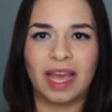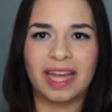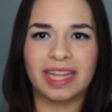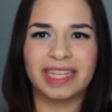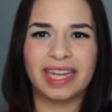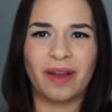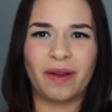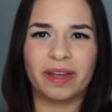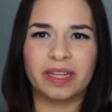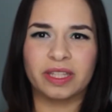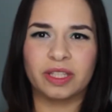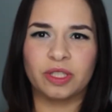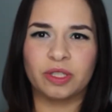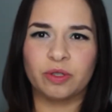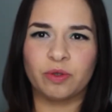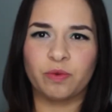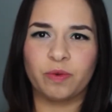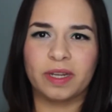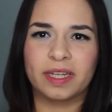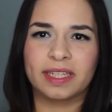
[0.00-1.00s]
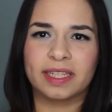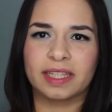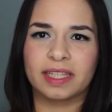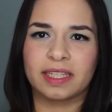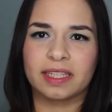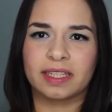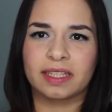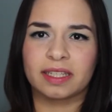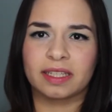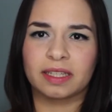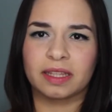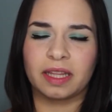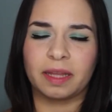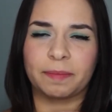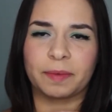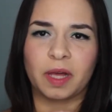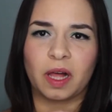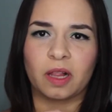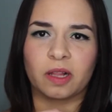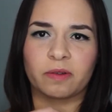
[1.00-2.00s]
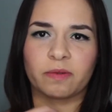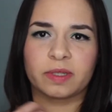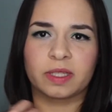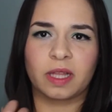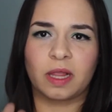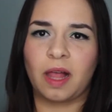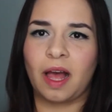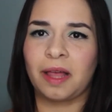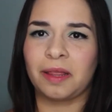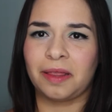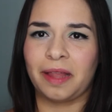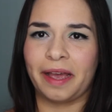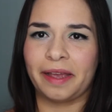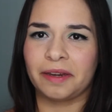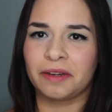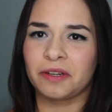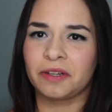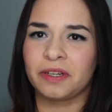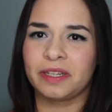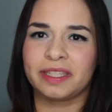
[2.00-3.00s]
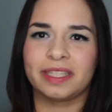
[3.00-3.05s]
Now I do wish this lip color was a lot lighter.